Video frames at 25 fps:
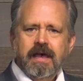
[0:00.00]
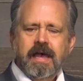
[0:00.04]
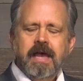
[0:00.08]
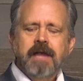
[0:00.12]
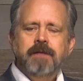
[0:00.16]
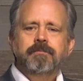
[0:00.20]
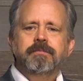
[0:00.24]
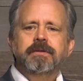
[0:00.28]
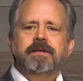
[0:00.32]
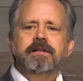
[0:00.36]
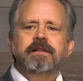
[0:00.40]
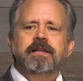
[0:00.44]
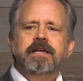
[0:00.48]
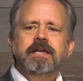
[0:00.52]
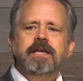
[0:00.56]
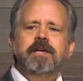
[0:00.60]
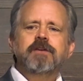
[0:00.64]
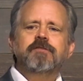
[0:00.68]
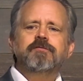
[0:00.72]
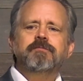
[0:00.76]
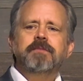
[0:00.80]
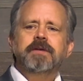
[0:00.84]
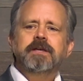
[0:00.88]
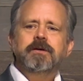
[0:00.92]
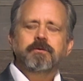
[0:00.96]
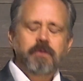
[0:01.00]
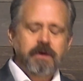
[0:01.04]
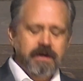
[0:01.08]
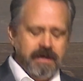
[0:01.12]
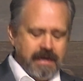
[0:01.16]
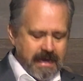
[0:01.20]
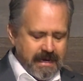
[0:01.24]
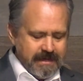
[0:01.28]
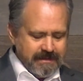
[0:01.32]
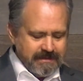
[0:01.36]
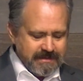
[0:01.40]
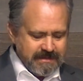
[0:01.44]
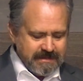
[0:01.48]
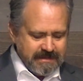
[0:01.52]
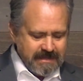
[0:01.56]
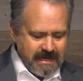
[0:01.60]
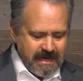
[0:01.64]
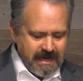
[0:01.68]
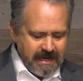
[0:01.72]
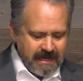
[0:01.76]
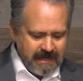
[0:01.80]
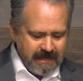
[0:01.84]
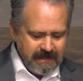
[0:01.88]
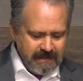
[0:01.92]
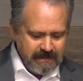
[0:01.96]
And believe me when I
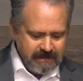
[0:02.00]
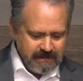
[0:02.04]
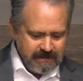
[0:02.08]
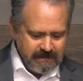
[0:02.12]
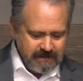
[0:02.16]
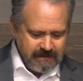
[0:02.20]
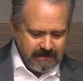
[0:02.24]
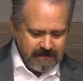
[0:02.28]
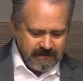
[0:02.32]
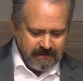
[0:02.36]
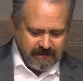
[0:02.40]
say,